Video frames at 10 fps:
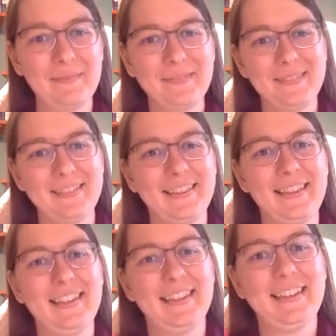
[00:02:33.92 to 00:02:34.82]

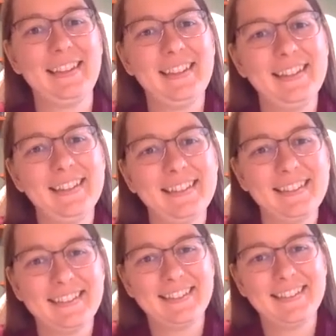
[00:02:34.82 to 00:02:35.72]

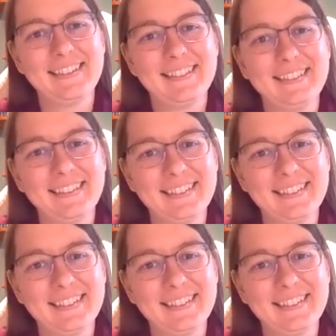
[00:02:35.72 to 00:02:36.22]
(not speaking)